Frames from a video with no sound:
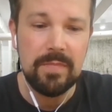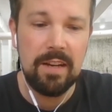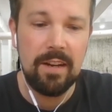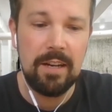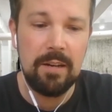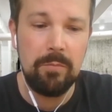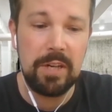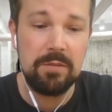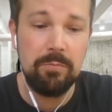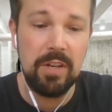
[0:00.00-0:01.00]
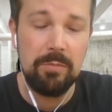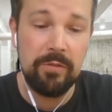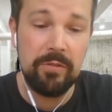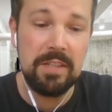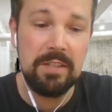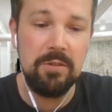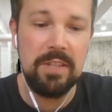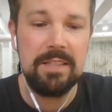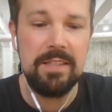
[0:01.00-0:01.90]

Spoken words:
but previously to that,